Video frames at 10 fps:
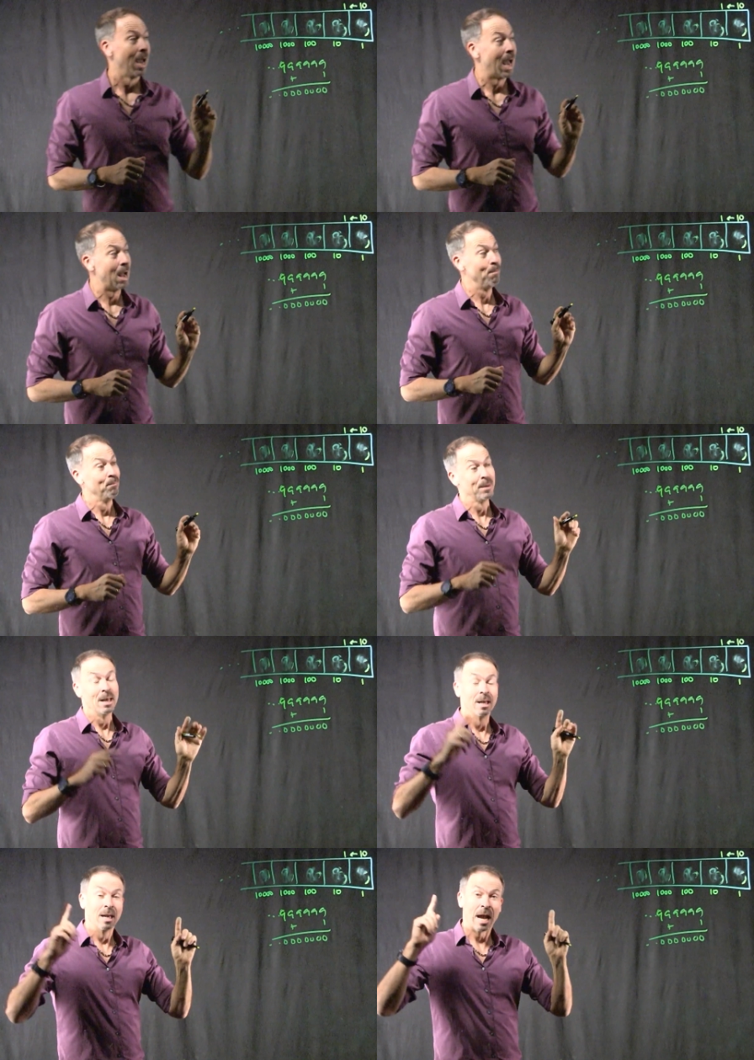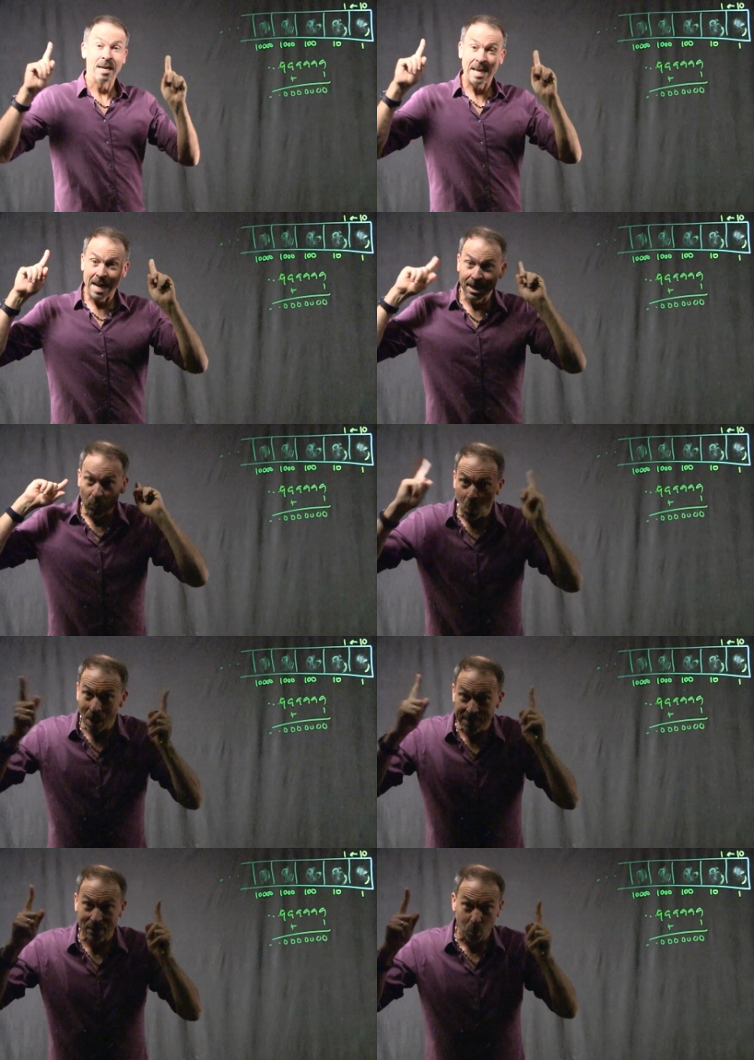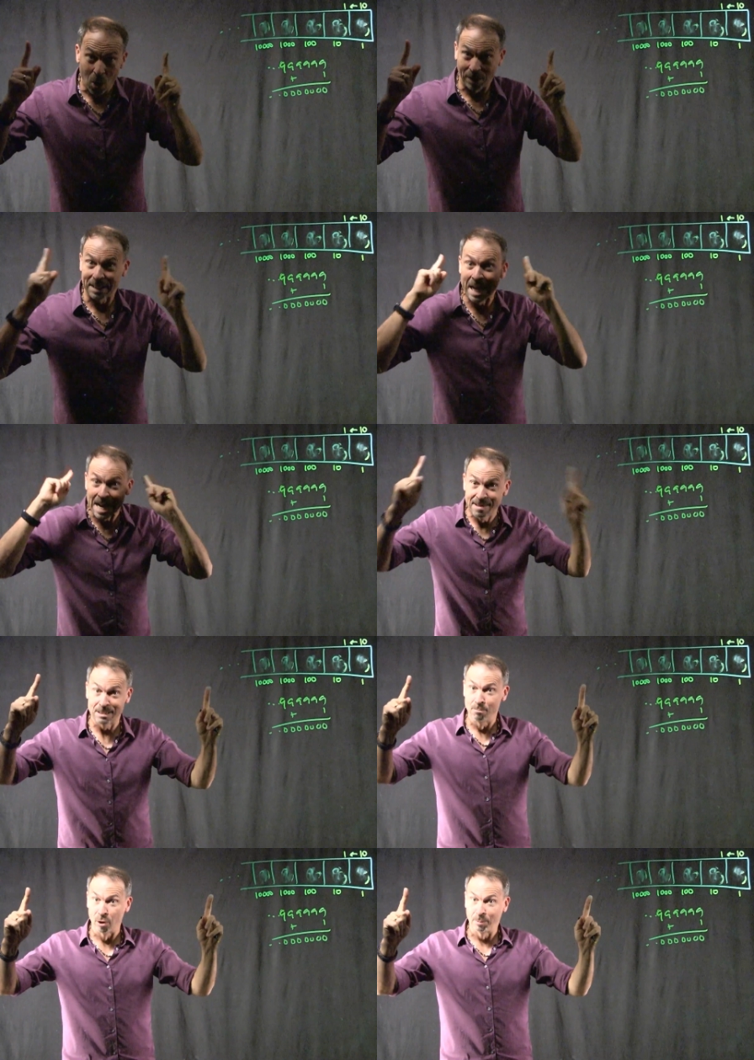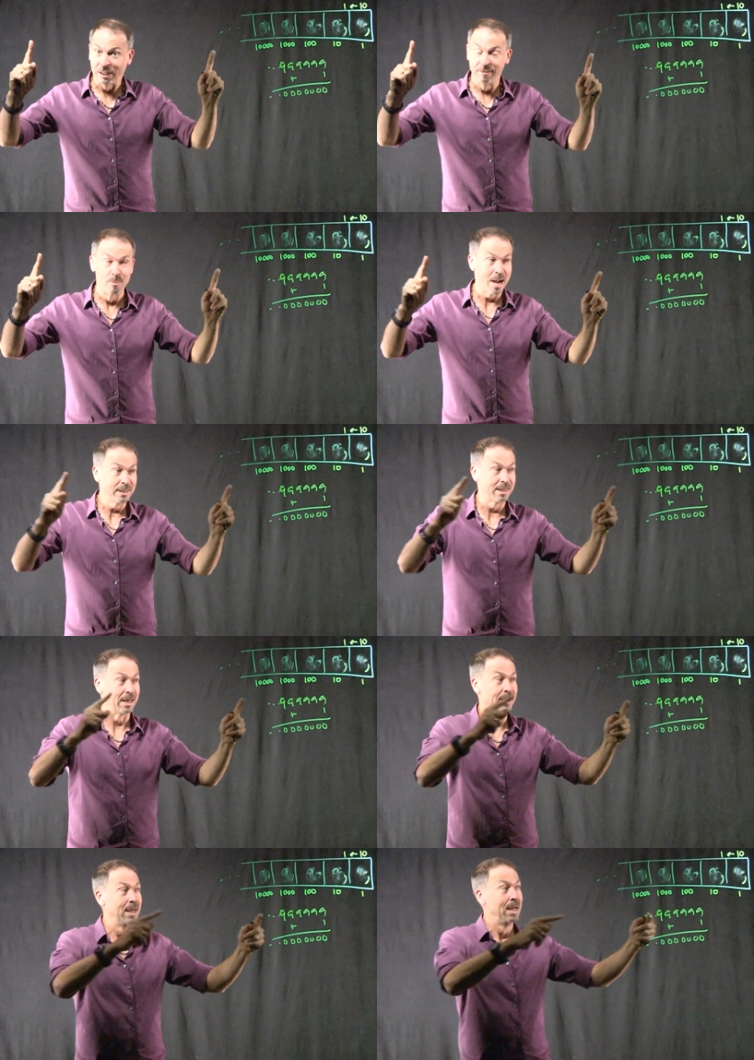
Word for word: Um, and here's why this works in this multiplicative mindset.